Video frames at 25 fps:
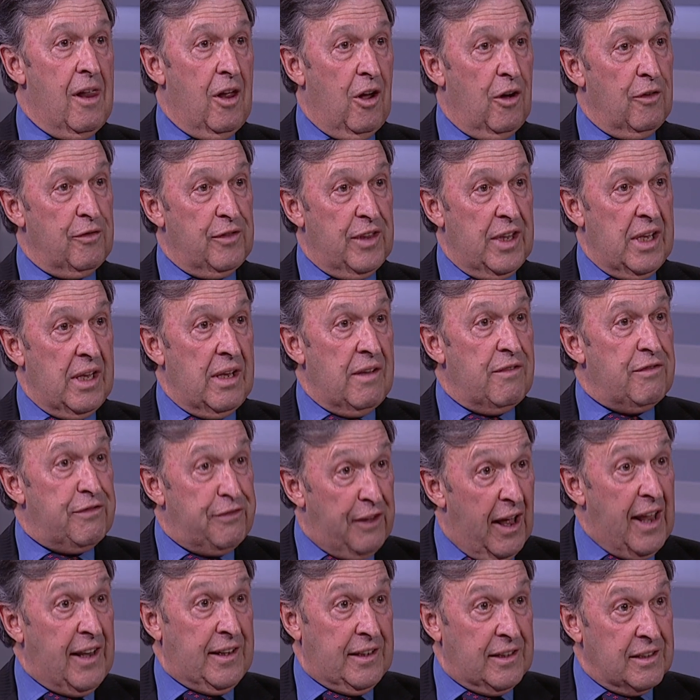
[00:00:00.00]
of the
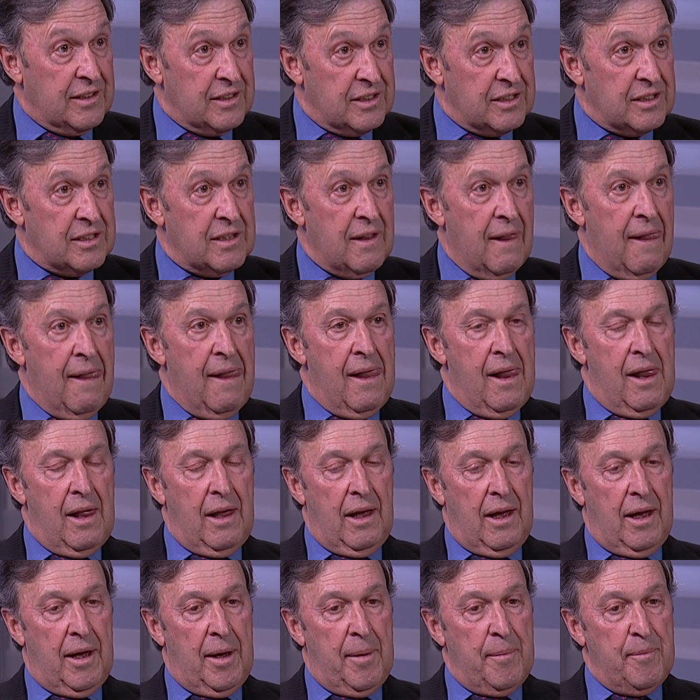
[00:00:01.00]
funds.
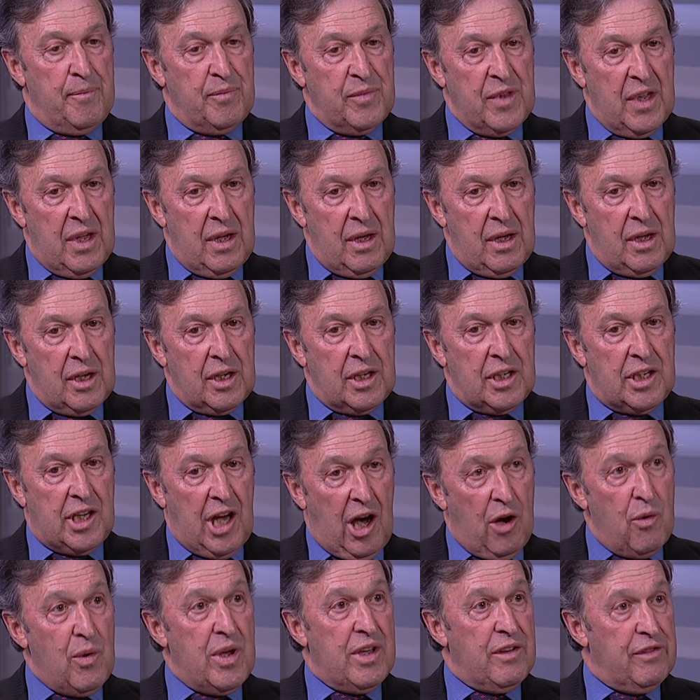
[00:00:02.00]

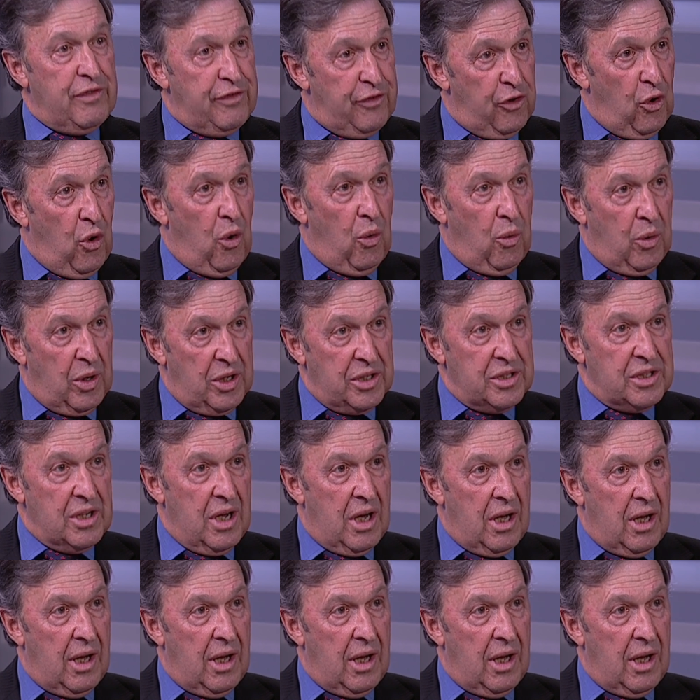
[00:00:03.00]
Going forward,